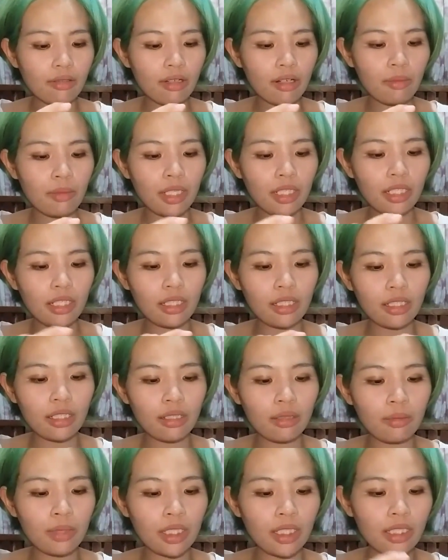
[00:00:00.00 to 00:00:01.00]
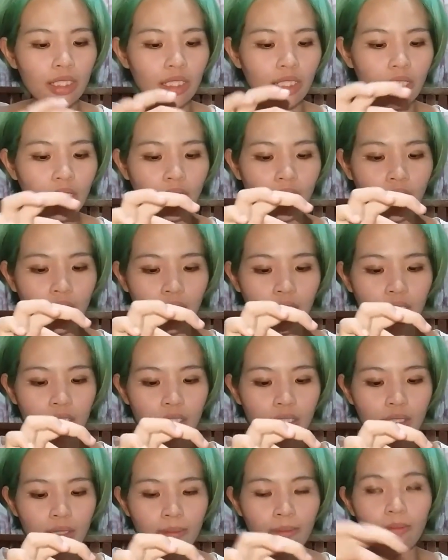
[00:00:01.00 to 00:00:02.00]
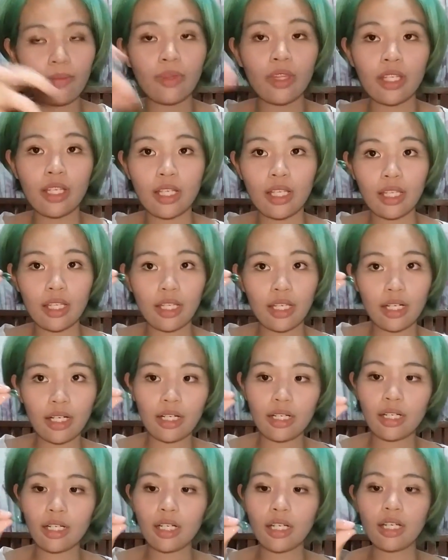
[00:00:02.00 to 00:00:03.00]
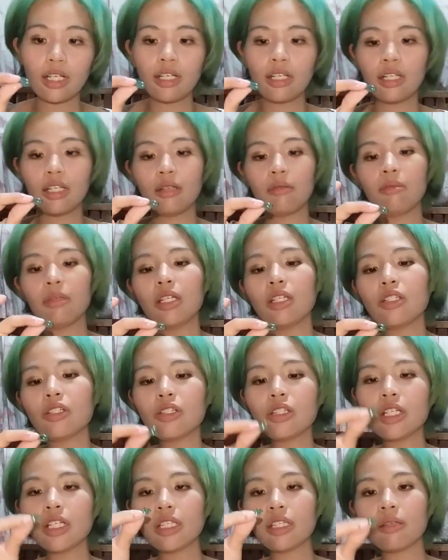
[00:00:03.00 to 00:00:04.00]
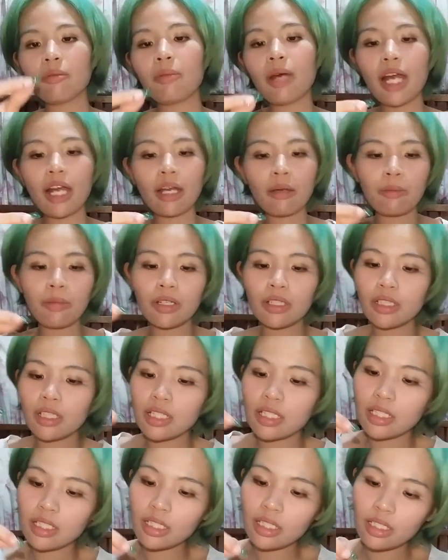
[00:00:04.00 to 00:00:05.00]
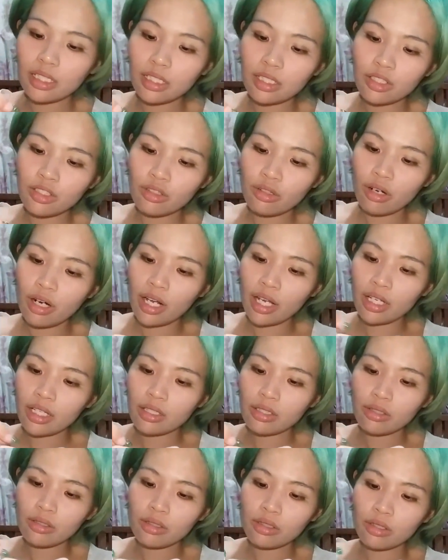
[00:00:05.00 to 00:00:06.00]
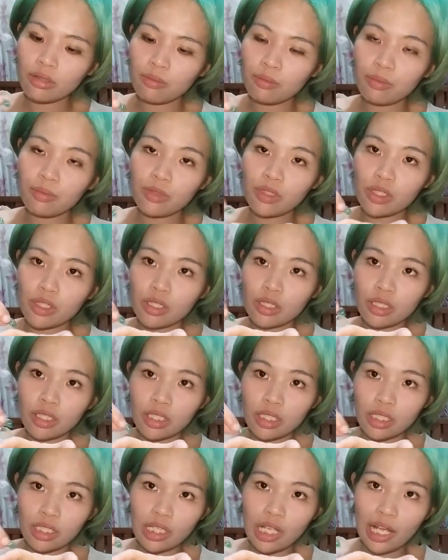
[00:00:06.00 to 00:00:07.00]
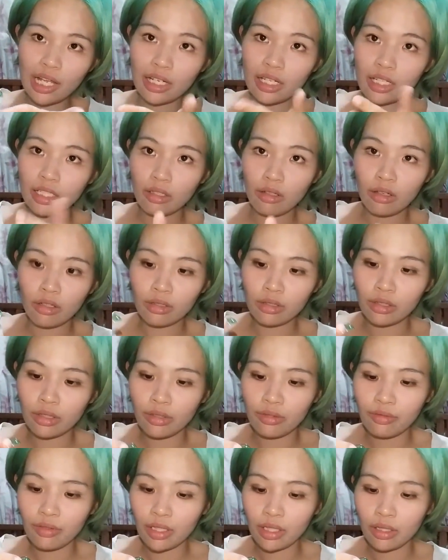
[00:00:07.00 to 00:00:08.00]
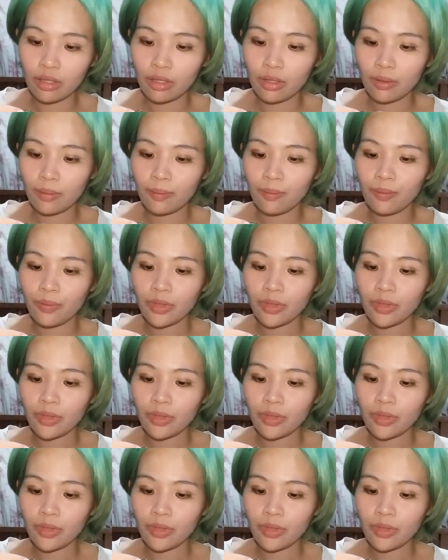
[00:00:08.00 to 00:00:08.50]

rub it a little bit, and there. Okay, make sure that the back part is dry, so you just slide it on your finger.